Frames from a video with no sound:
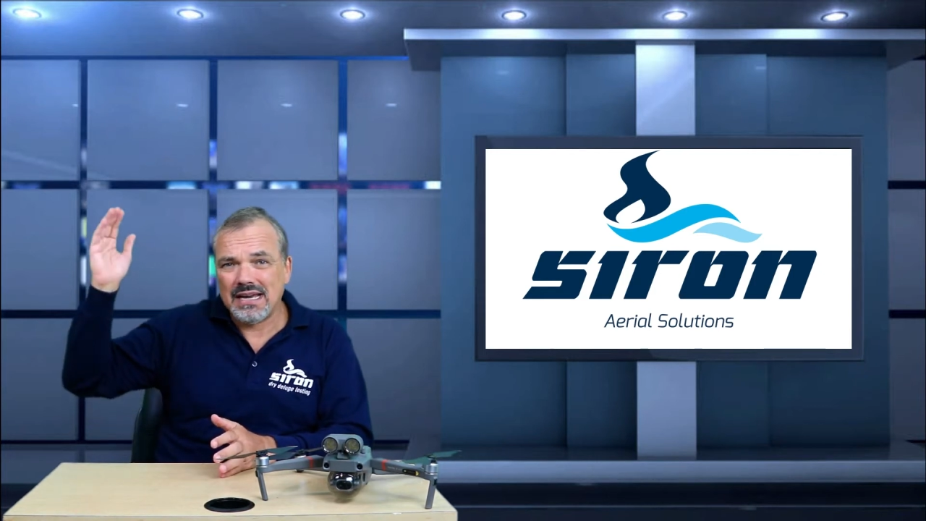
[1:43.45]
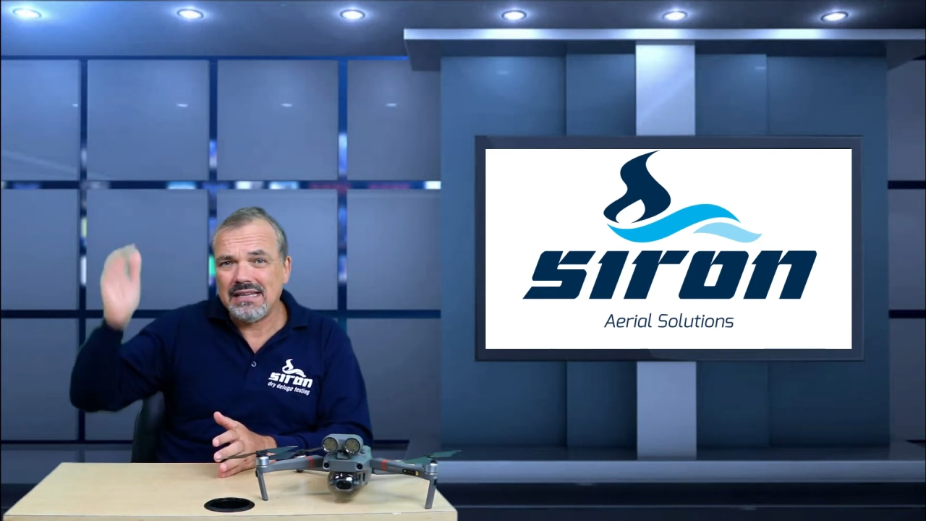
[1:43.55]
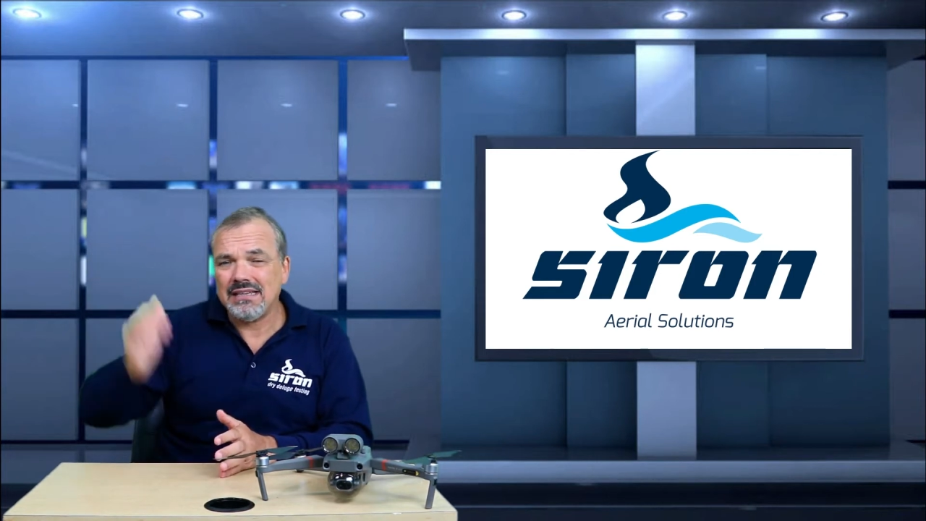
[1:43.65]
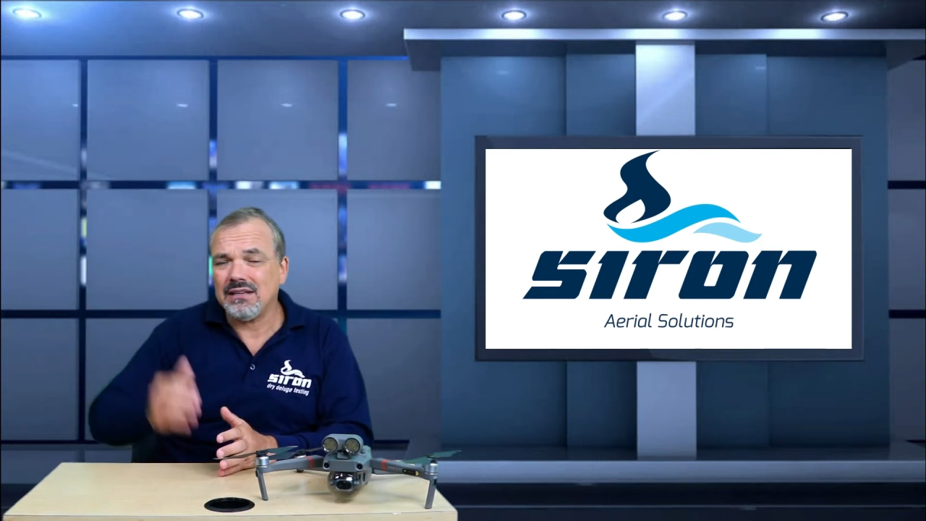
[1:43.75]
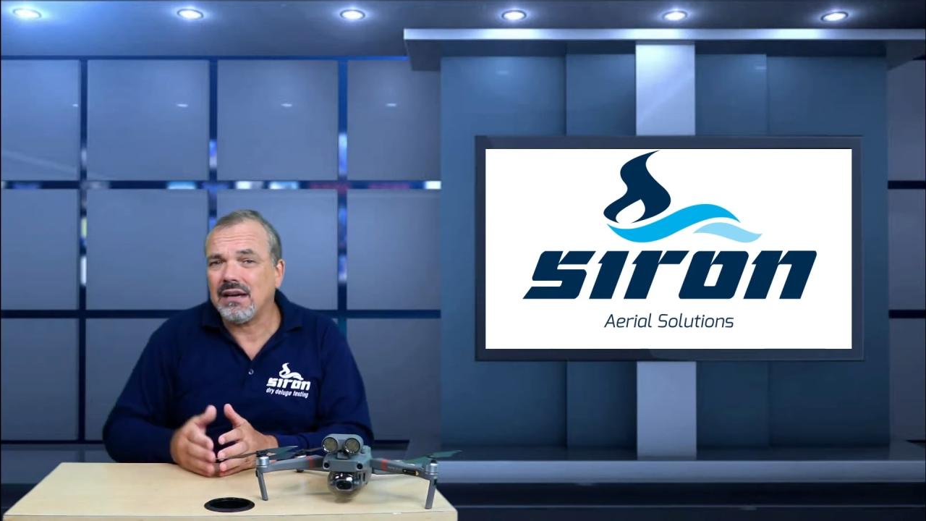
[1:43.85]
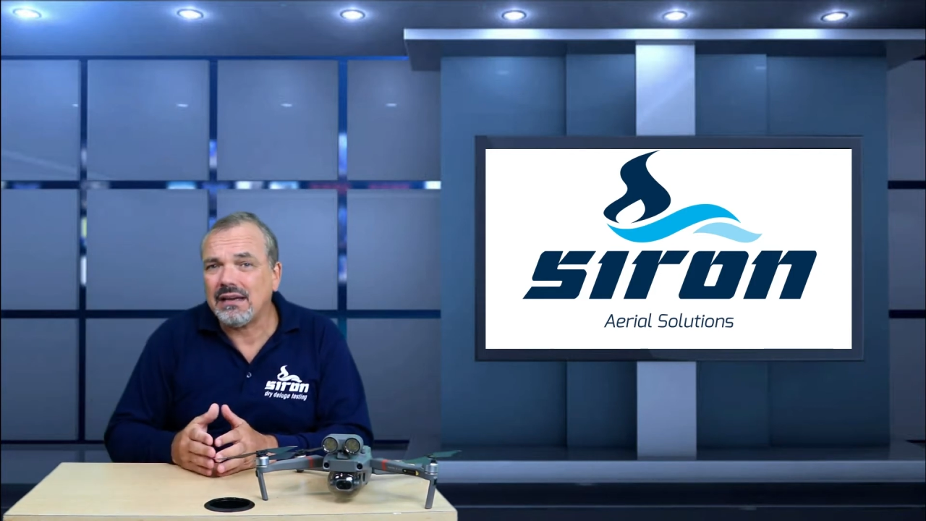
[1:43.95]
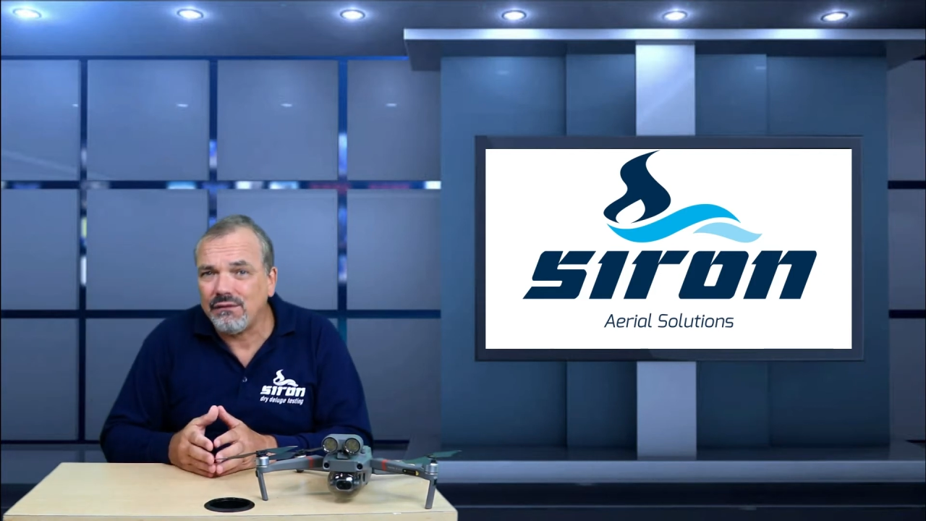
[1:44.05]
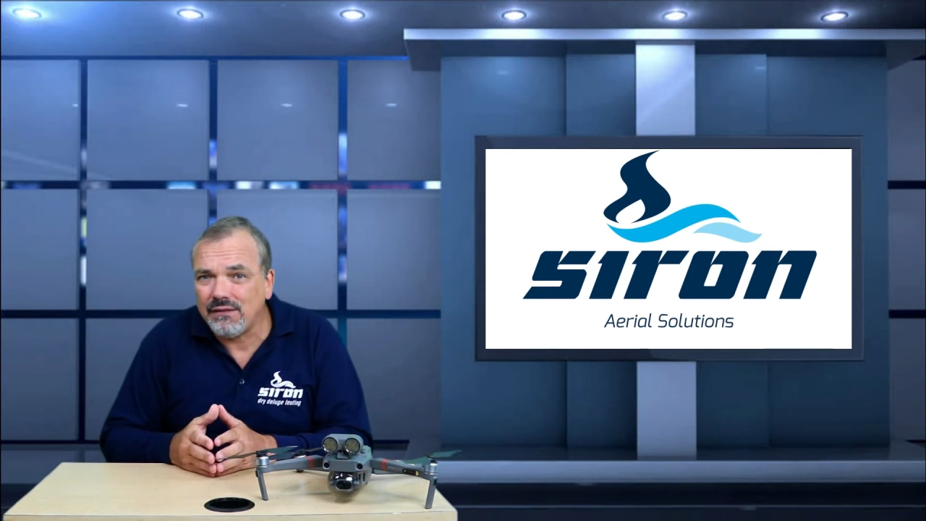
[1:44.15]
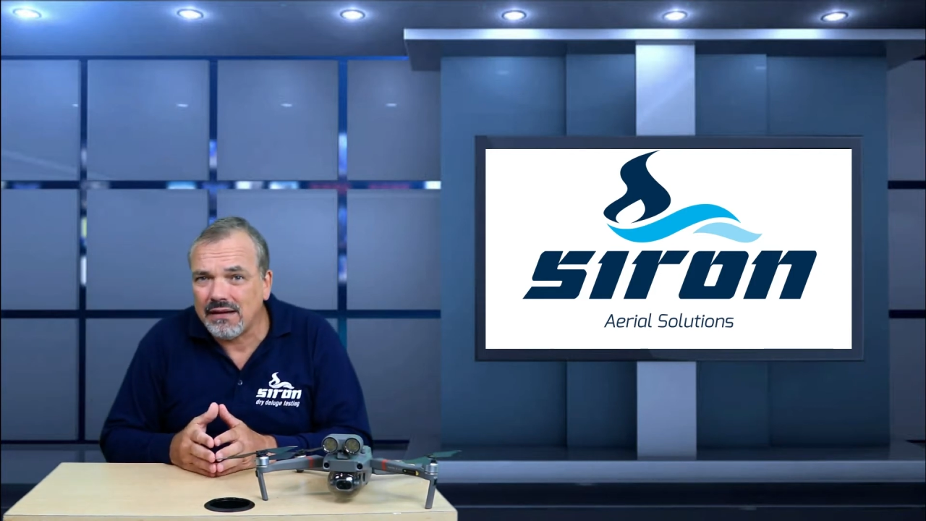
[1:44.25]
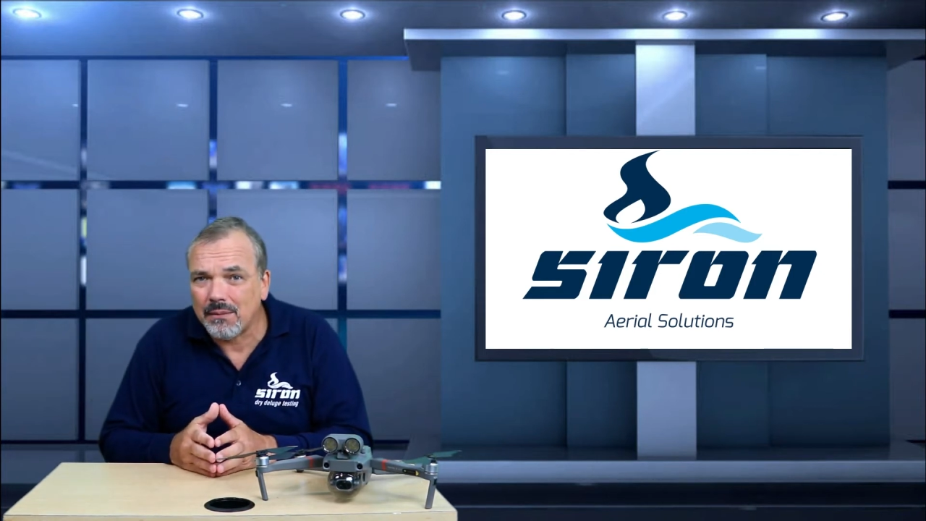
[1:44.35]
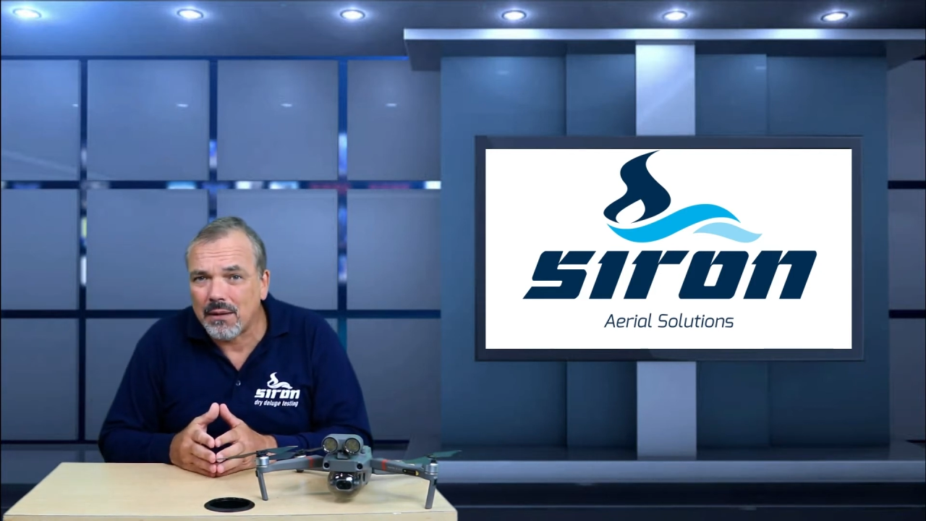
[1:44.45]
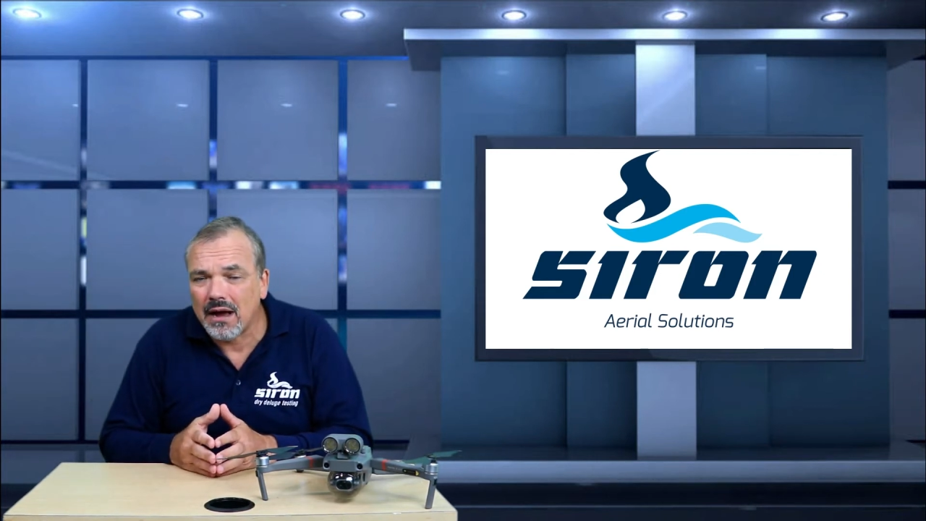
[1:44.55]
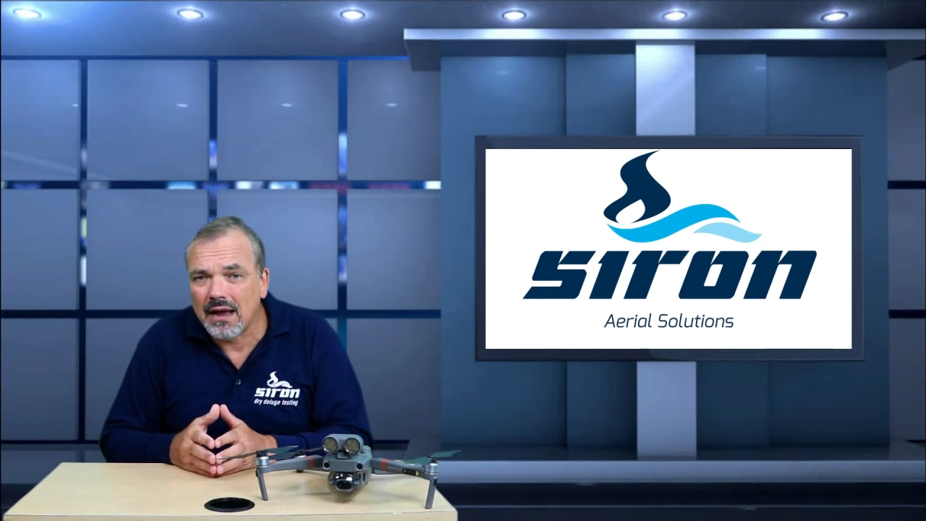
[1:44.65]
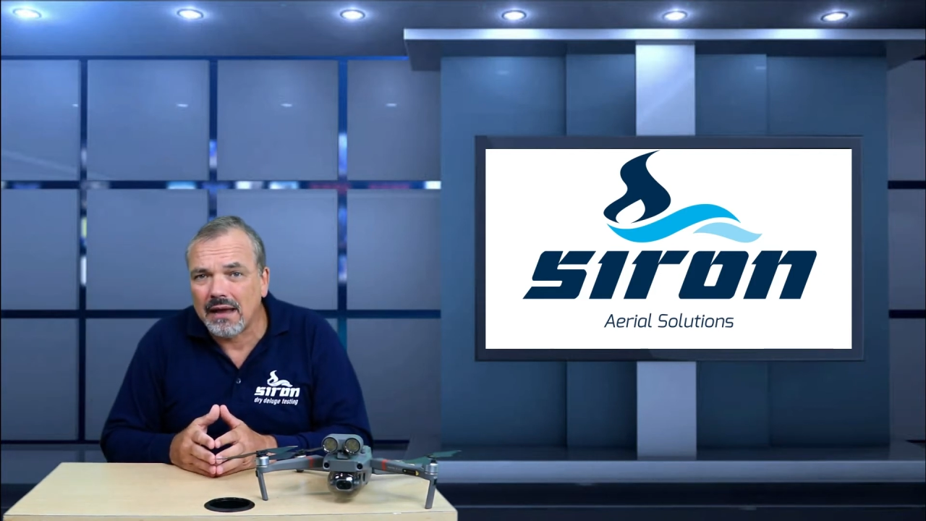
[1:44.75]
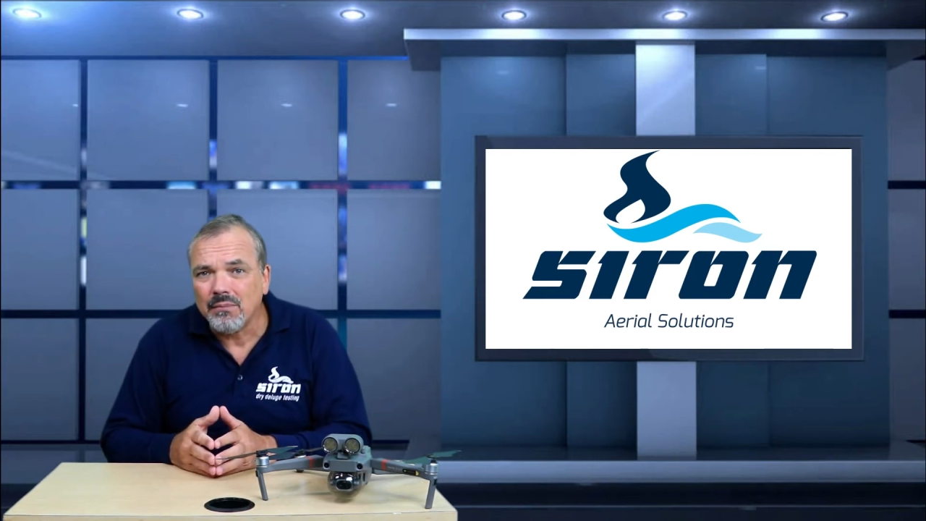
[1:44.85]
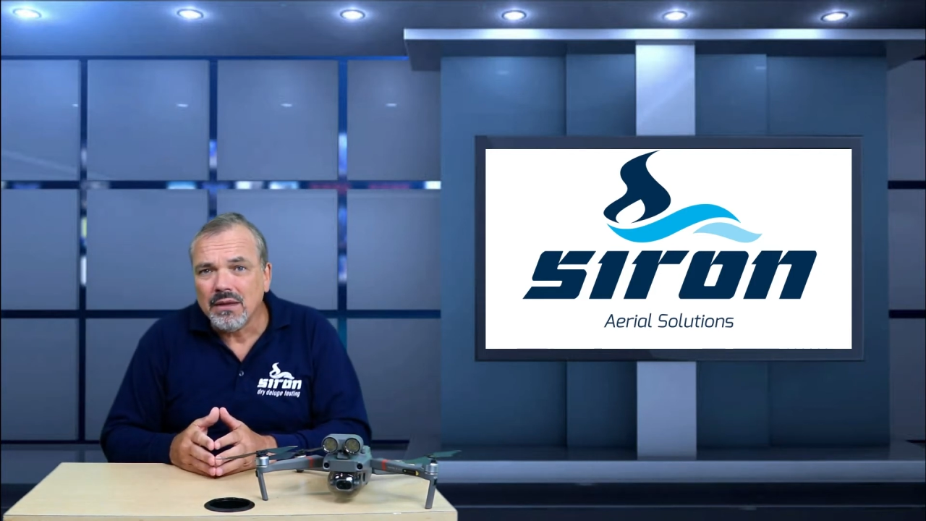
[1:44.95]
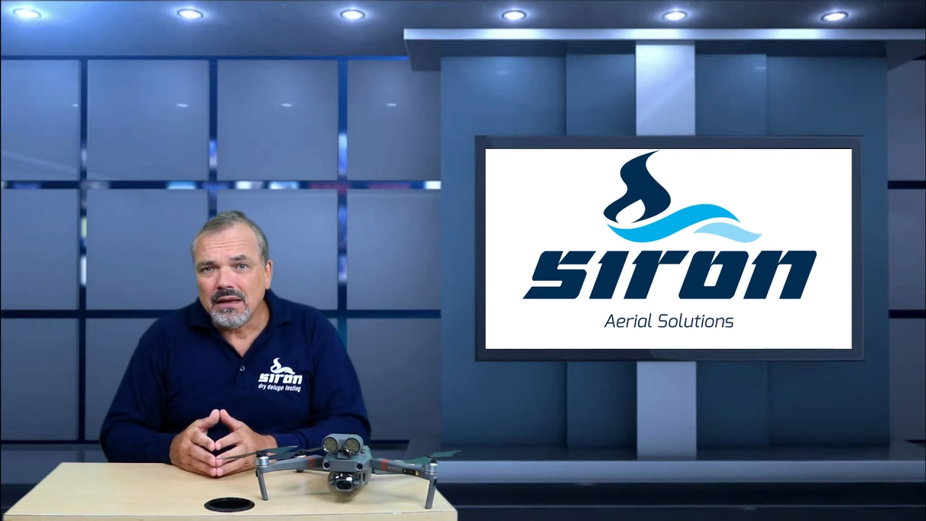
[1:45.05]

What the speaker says: 80, 90 feet up high,